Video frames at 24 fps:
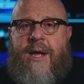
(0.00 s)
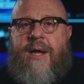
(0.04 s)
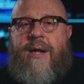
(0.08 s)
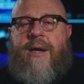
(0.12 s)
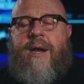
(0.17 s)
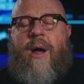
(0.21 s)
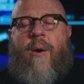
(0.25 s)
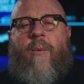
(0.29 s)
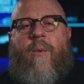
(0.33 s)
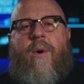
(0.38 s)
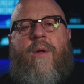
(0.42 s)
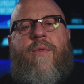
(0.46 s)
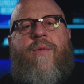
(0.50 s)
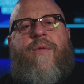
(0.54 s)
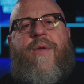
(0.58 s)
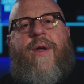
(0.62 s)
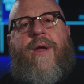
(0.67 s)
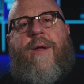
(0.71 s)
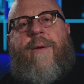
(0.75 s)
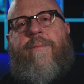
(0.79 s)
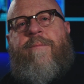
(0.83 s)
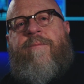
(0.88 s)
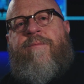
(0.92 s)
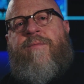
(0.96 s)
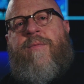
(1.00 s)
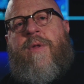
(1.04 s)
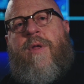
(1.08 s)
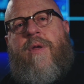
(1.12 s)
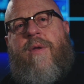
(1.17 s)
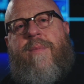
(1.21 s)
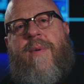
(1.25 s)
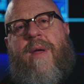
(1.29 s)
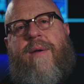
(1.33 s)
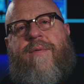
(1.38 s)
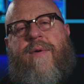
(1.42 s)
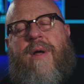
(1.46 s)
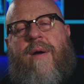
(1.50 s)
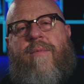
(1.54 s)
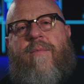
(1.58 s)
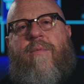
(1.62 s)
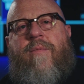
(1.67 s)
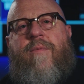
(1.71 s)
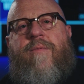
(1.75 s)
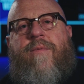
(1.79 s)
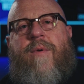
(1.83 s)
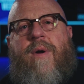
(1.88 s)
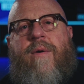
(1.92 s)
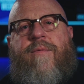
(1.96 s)
Now, one thing, you may have come
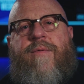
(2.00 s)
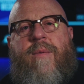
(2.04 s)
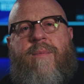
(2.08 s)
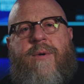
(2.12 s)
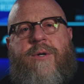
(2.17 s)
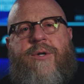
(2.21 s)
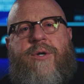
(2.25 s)
from a